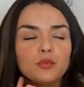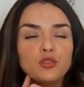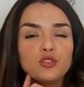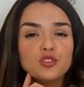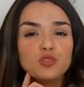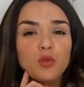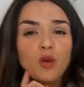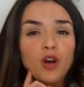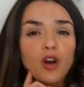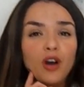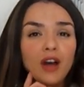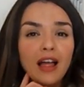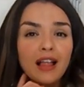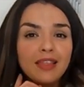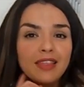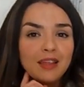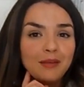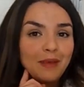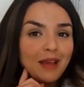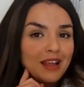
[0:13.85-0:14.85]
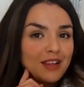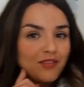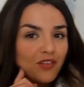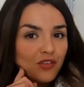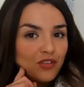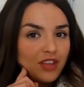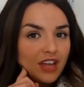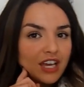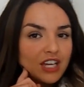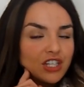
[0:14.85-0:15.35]
Bourgeois Healthy
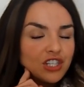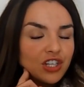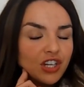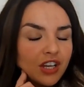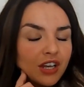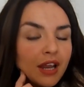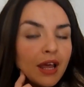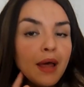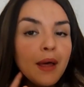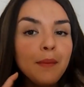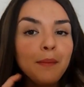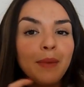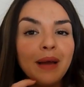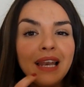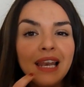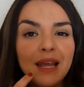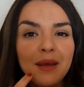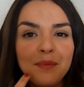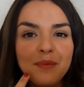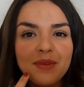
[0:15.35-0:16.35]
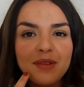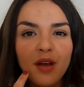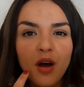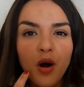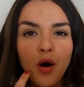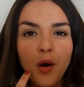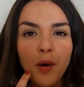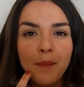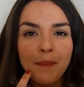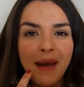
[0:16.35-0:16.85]
Mix foundation. My
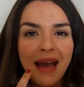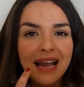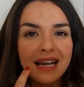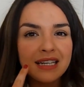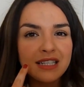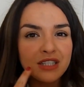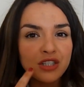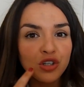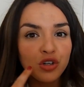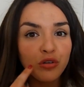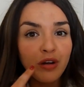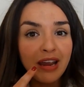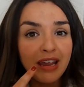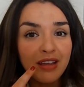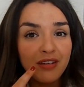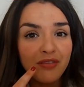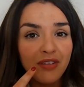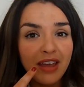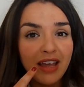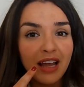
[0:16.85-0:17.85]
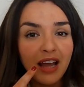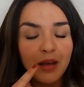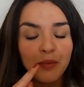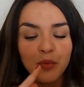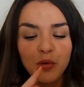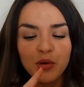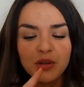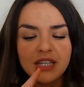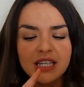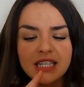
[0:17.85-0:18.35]
lips are Mac's Craving.
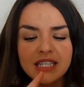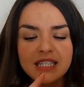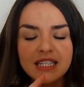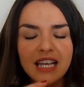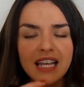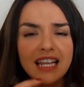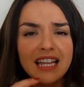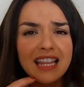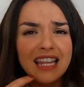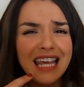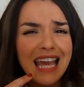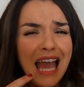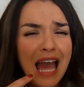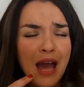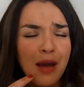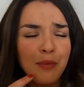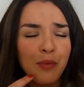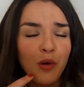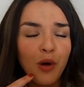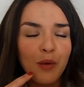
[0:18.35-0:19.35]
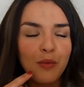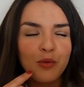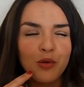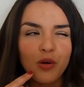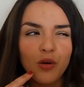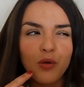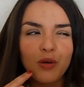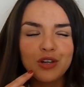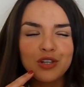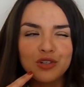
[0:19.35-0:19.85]
I bought this in the airport.
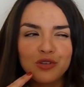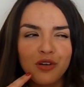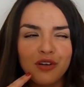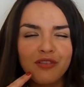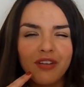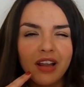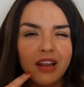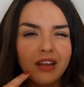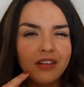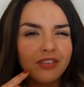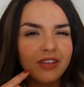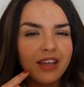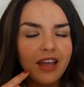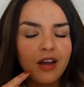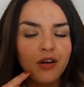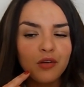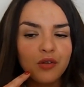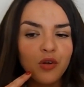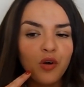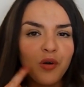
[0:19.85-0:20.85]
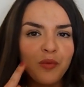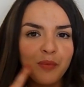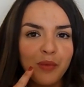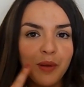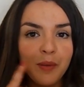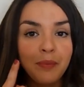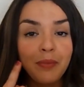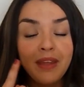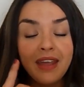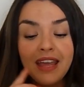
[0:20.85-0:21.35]
I'm not quite sure if I love it yet or
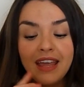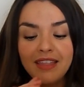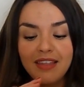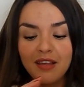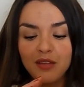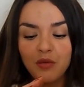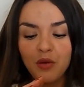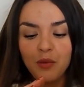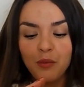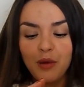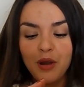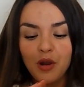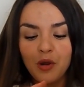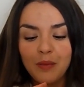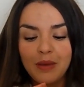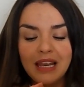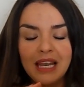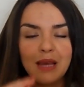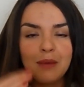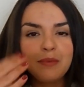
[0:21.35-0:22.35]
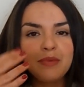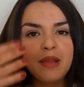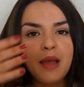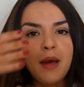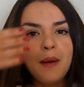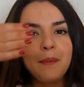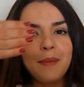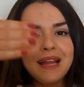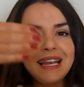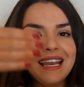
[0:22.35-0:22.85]
not, but that's what I'm wearing on my
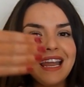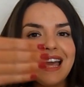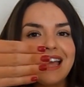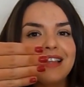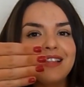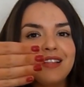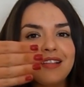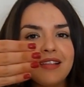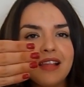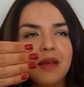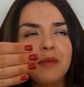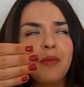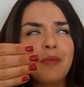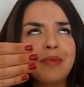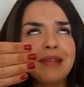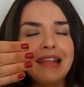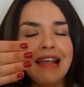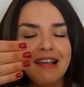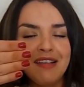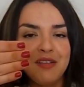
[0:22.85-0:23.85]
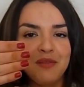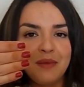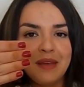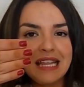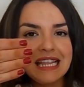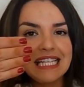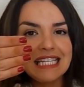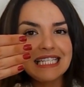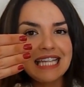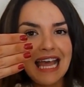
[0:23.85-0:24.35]
lips. My nails I'm
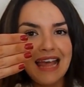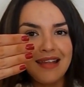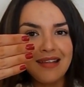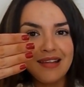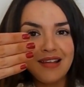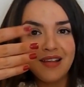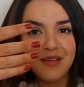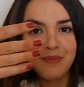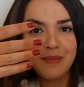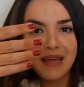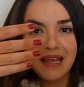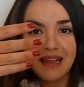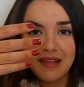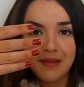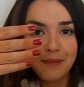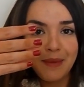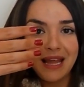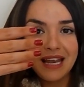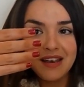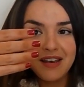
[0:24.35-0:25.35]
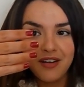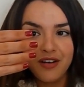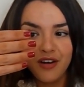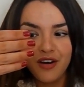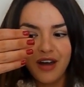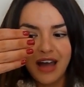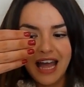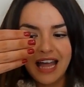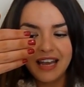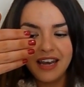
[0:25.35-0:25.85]
obsessed with. It's Essie's Big
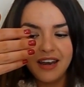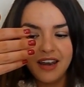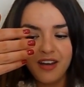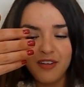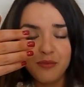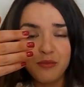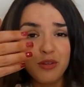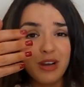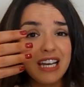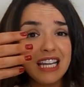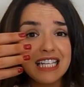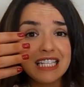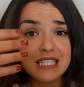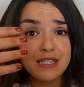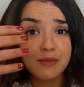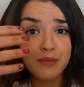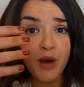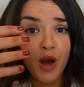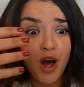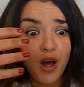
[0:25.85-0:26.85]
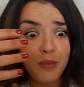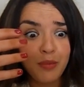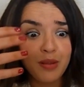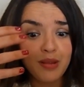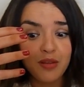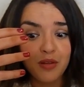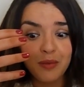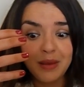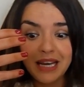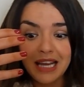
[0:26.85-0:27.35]
Spender, and I'm really into
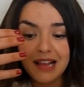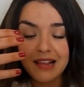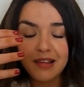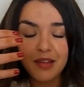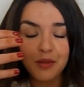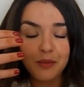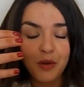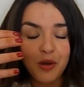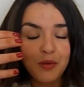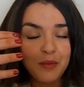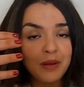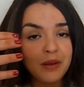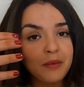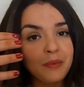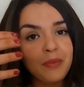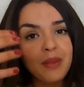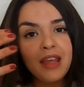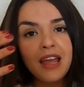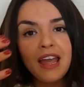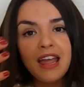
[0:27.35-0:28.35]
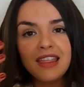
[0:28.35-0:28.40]
purples on my nails at the moment.